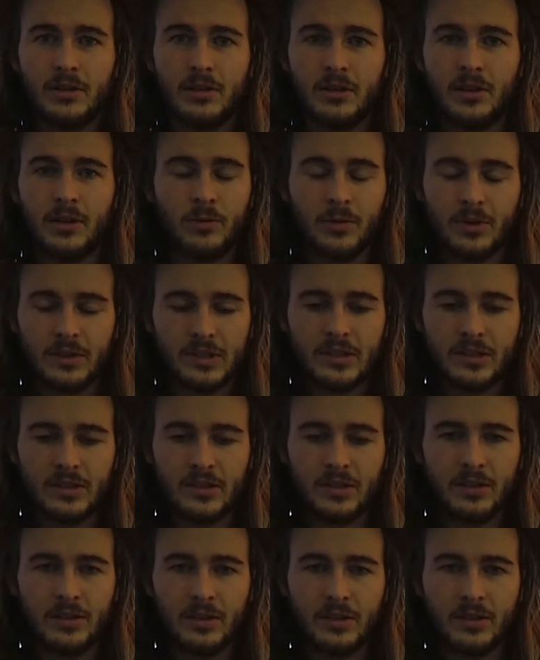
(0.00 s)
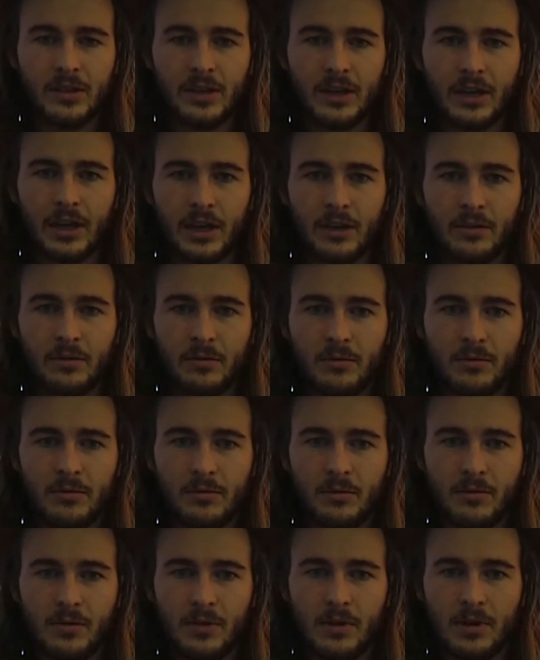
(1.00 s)
It wasn't something that
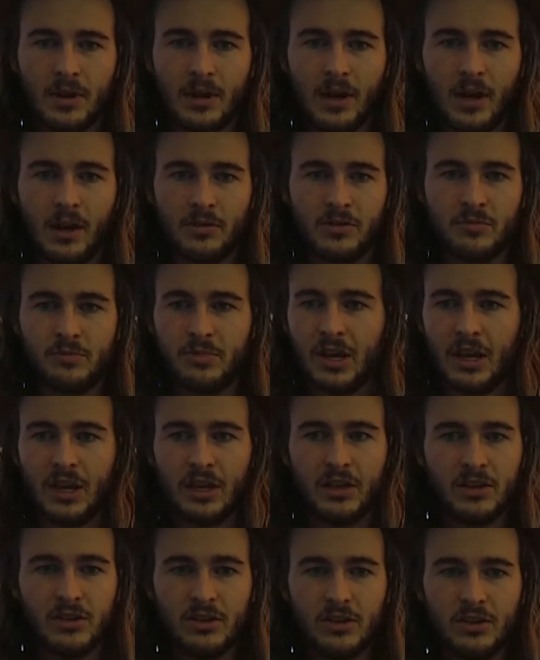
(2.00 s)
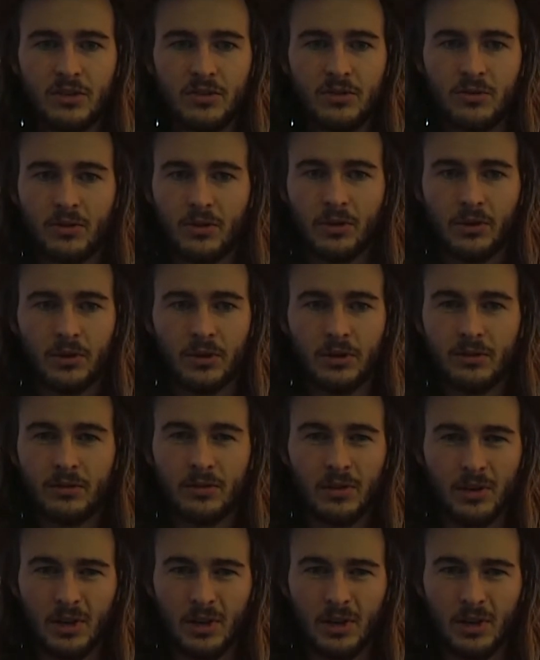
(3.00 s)
I was paid to do or